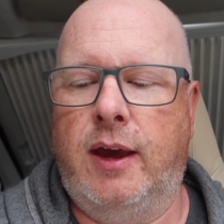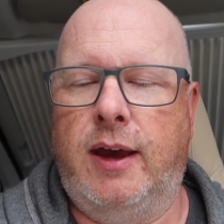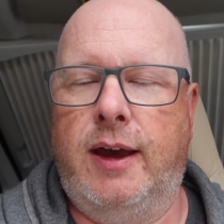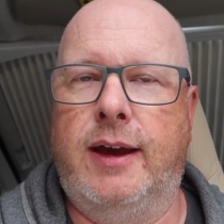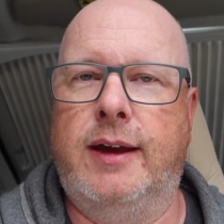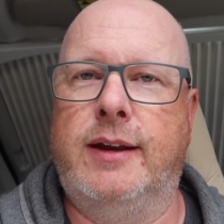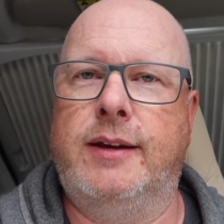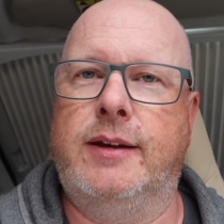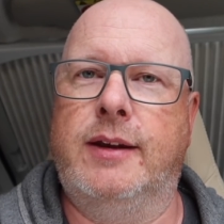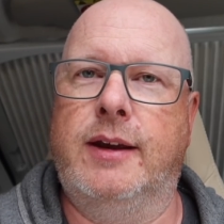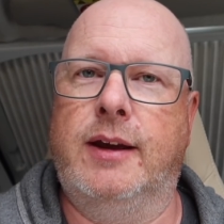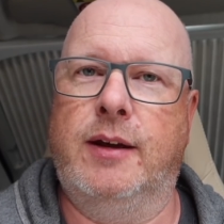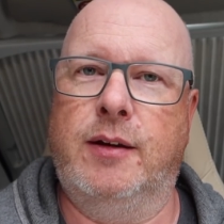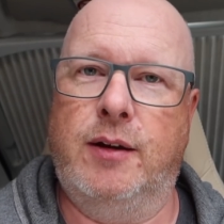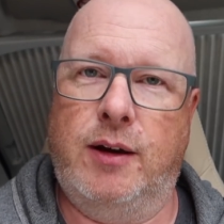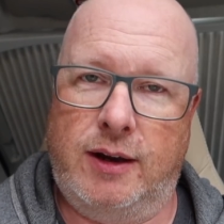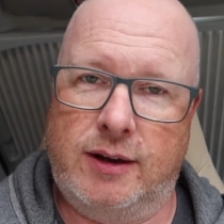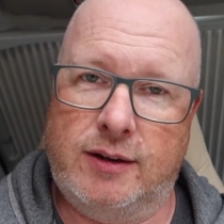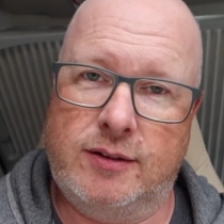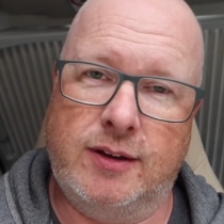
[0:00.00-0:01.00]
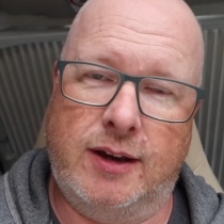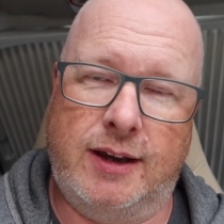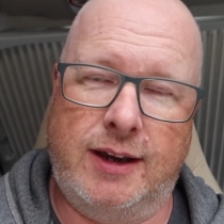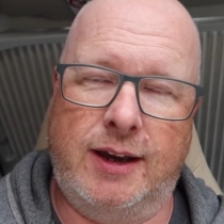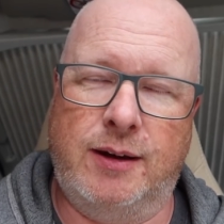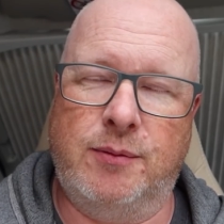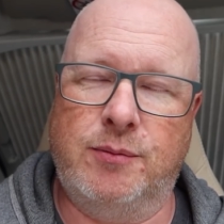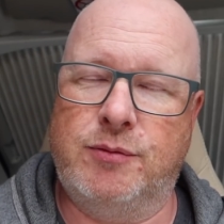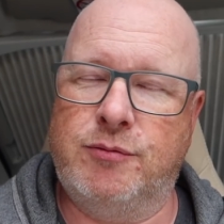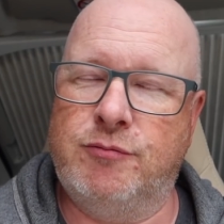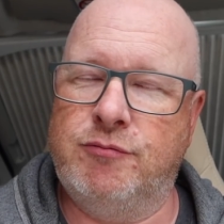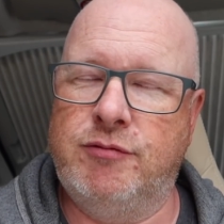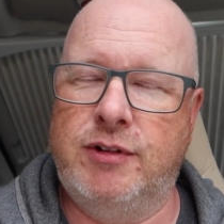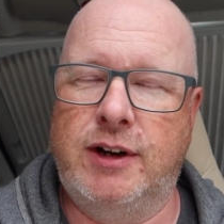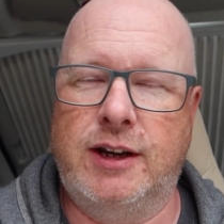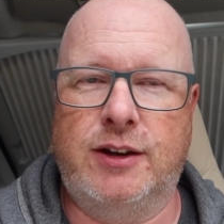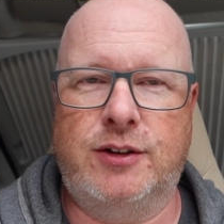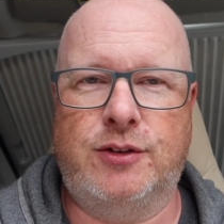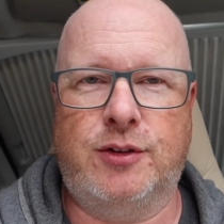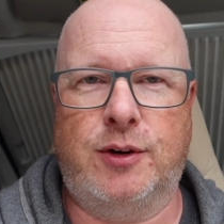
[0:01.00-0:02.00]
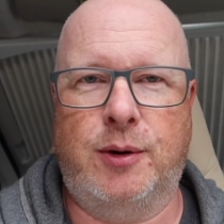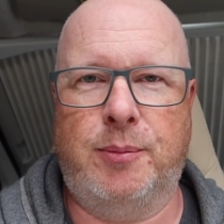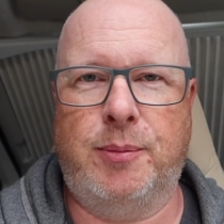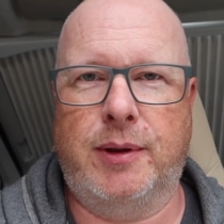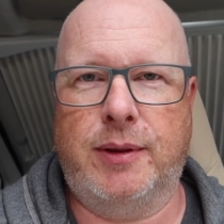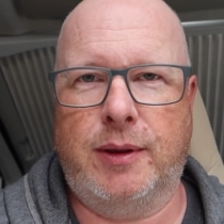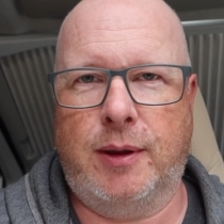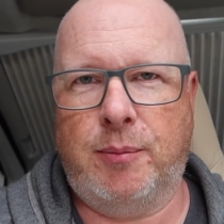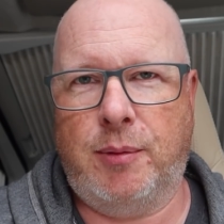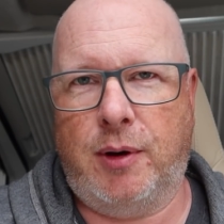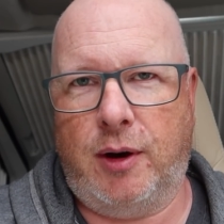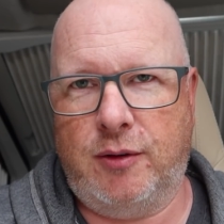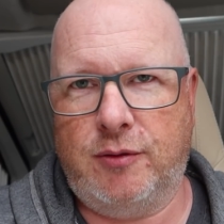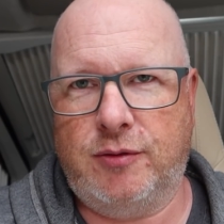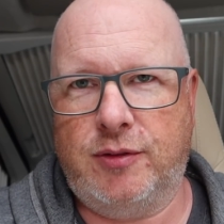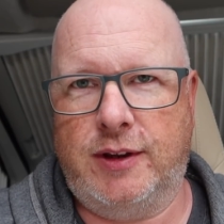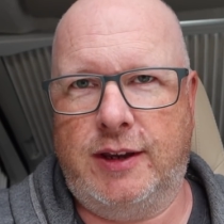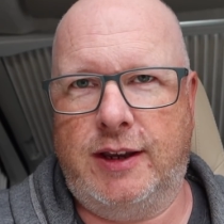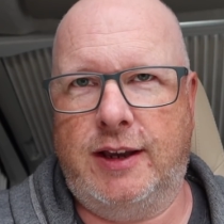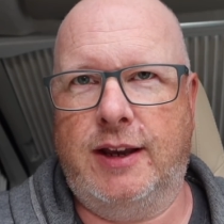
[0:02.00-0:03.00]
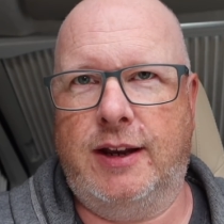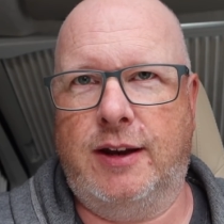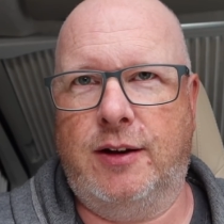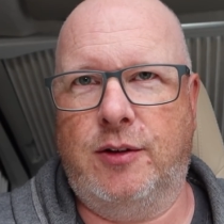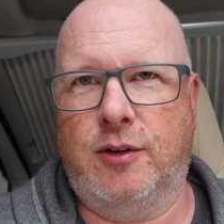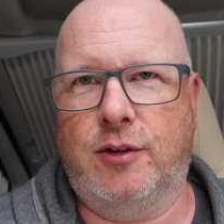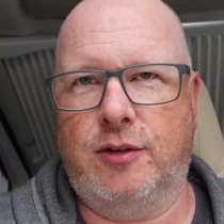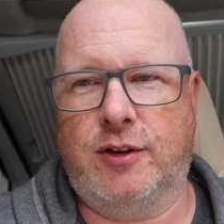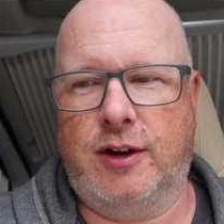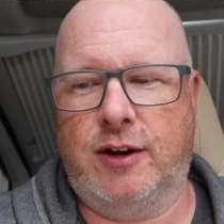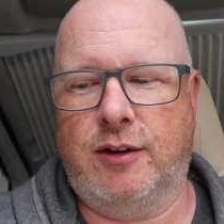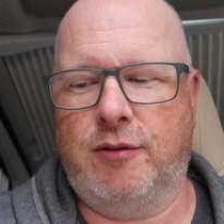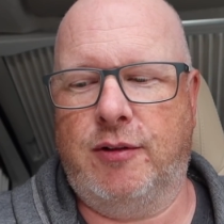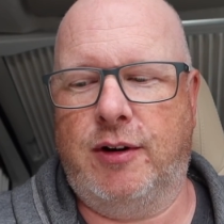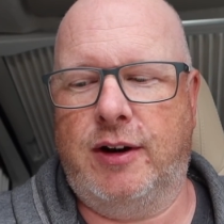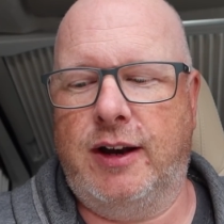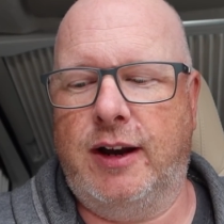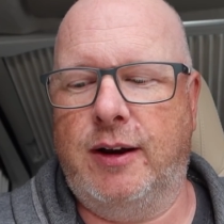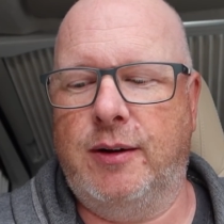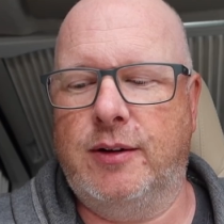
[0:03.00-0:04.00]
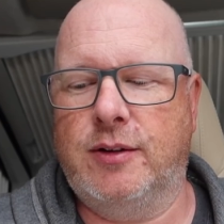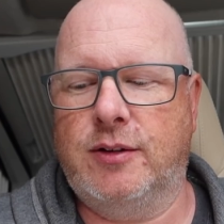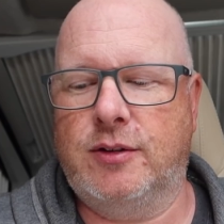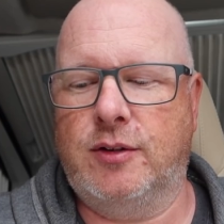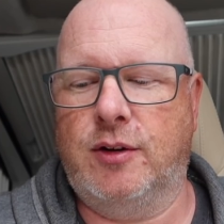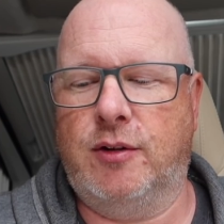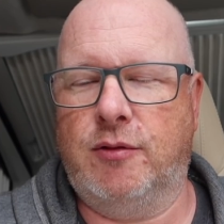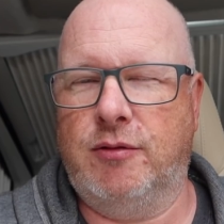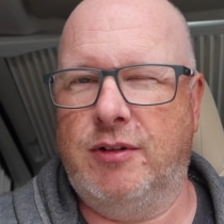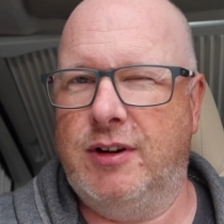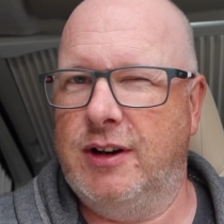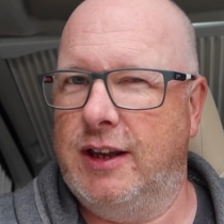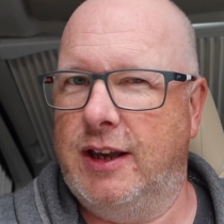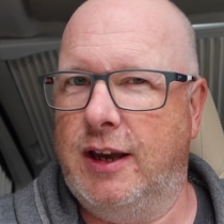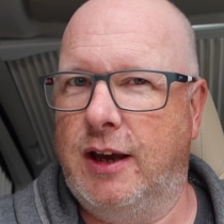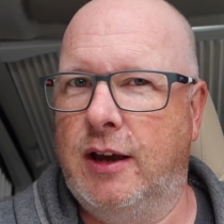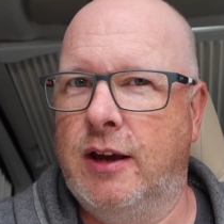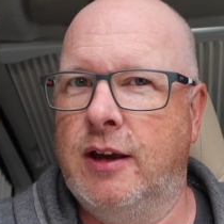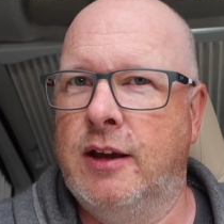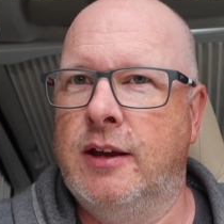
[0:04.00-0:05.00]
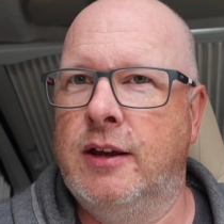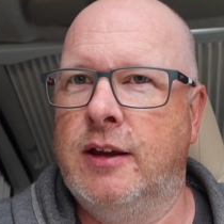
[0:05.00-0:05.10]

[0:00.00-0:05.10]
And I am really sorry about that, but hopefully you can understand right now it's not really a